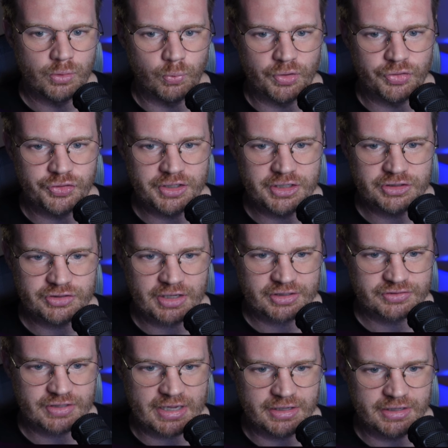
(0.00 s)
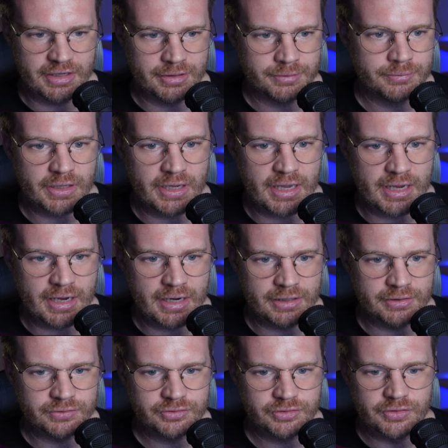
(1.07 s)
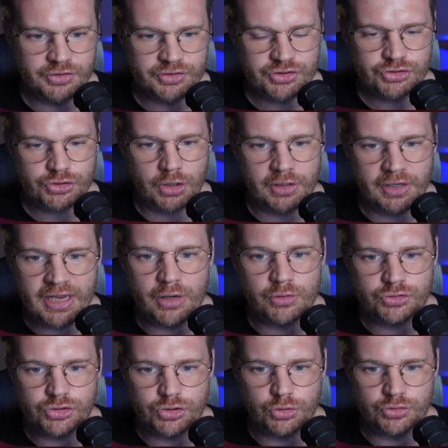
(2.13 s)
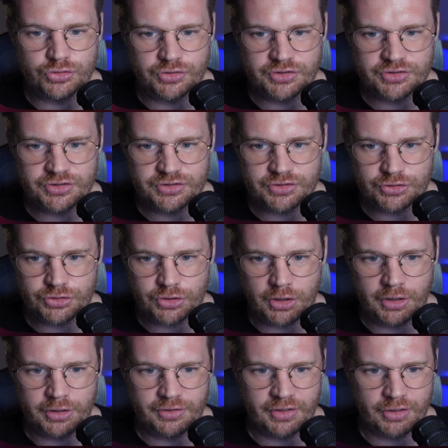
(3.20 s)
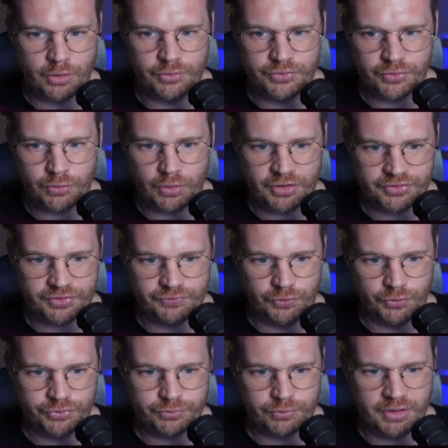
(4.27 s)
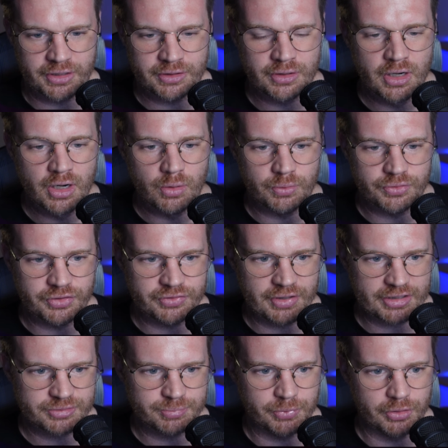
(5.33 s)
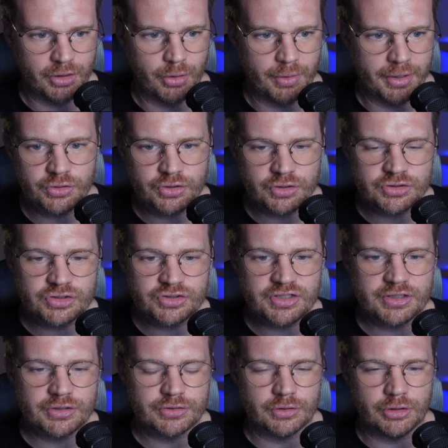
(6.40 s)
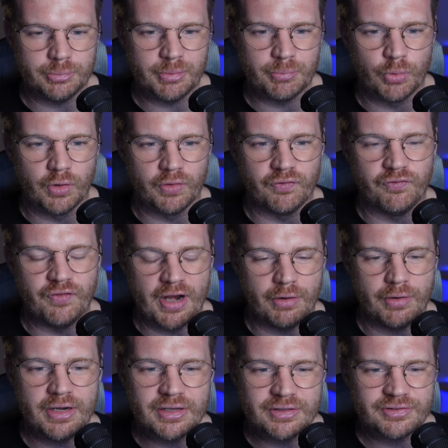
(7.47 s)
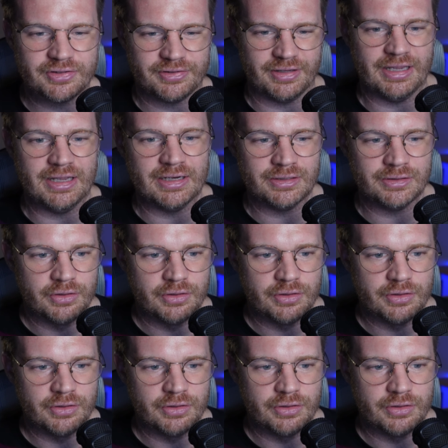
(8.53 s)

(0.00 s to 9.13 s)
with the text added in. And this is chart layout 2. So this is the chart that goes across the full screen with the text below it. You can just see there's a little bit more variance in